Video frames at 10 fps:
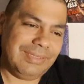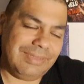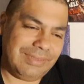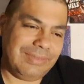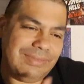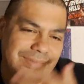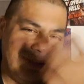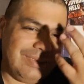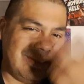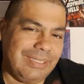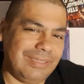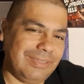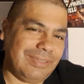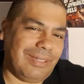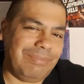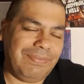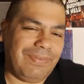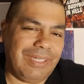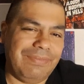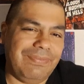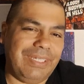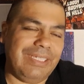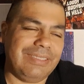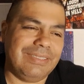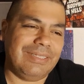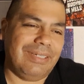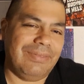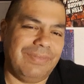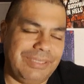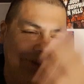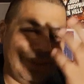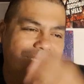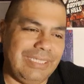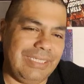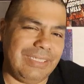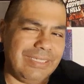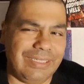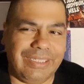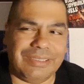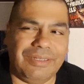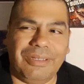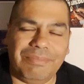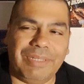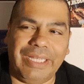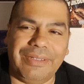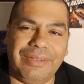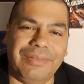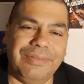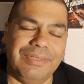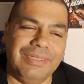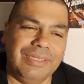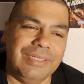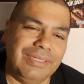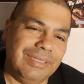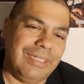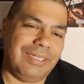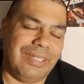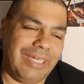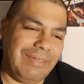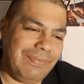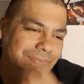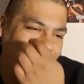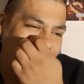Uh, he's like a zombified face, kind of what you can see. I think he has a long black coat, like a knife.